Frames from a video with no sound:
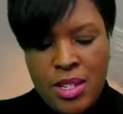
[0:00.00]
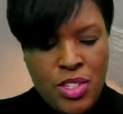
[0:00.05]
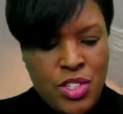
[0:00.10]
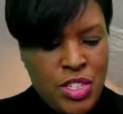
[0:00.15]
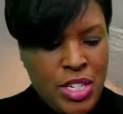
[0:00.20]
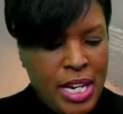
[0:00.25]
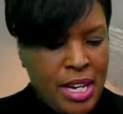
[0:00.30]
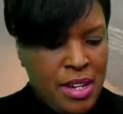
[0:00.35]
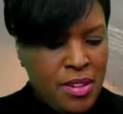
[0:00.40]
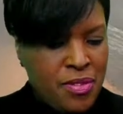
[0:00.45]

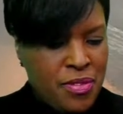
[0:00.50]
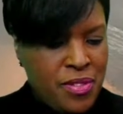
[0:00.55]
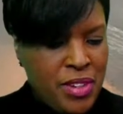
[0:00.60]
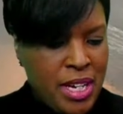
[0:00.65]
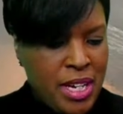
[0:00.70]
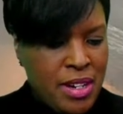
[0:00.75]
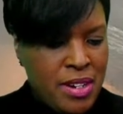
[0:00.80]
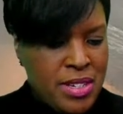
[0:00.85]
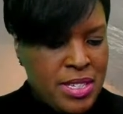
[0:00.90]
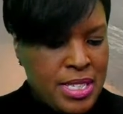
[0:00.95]
Jay
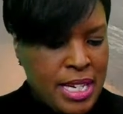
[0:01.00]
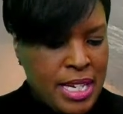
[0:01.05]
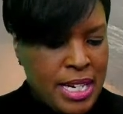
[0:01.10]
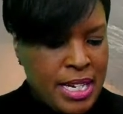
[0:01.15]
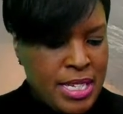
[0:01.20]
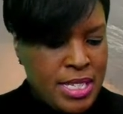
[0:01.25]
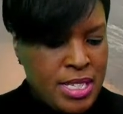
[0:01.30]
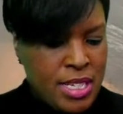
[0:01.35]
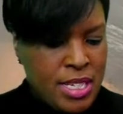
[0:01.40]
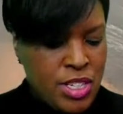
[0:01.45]
Fears, like
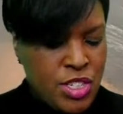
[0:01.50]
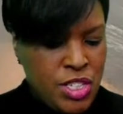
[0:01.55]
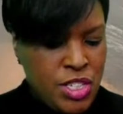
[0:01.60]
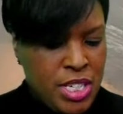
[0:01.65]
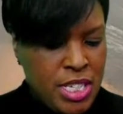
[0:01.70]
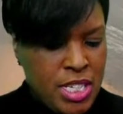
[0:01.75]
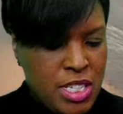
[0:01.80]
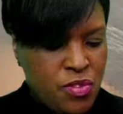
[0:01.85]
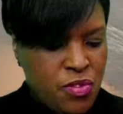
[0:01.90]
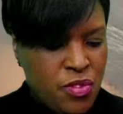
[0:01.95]
I said,
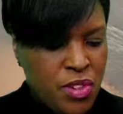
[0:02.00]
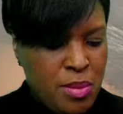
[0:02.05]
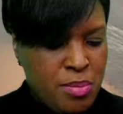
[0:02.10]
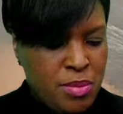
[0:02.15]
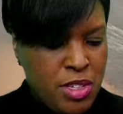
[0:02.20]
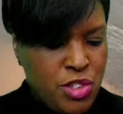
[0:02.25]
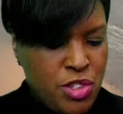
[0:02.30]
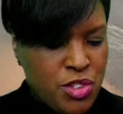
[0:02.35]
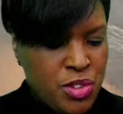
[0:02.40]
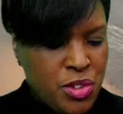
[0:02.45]
she is from
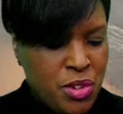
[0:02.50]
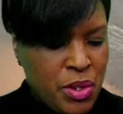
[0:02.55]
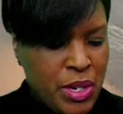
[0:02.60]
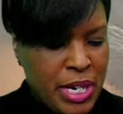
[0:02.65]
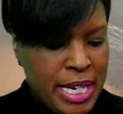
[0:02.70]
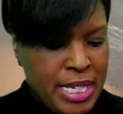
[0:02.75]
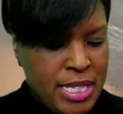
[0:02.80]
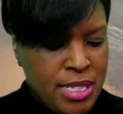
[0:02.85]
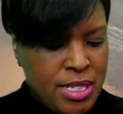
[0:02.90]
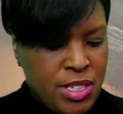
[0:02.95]

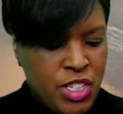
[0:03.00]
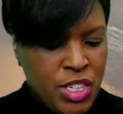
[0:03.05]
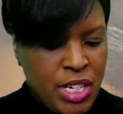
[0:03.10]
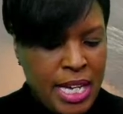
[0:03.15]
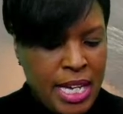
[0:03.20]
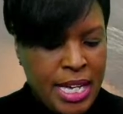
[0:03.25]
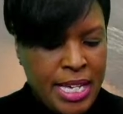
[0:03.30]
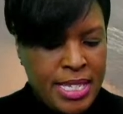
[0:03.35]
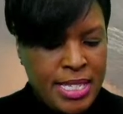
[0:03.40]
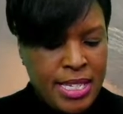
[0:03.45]
Detroit. She
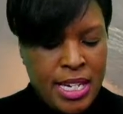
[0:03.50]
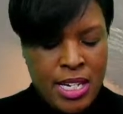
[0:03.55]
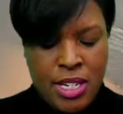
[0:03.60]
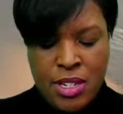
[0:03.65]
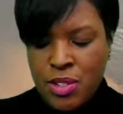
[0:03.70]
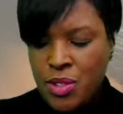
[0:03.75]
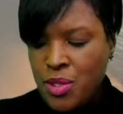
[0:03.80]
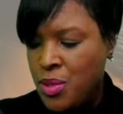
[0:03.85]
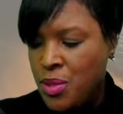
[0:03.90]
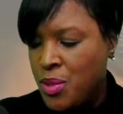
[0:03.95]
has a
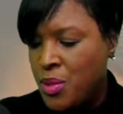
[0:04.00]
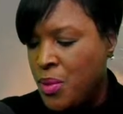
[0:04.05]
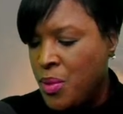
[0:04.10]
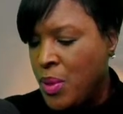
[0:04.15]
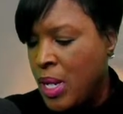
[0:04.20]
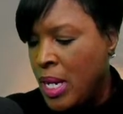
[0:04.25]
new